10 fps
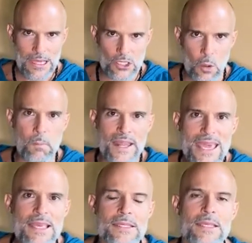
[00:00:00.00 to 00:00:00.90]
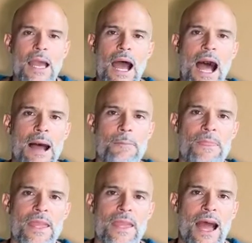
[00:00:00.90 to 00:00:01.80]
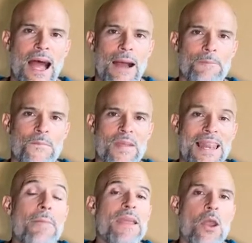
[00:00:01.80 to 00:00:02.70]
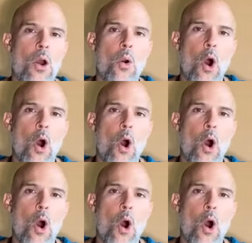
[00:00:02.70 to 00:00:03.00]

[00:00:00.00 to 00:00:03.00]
So please let me know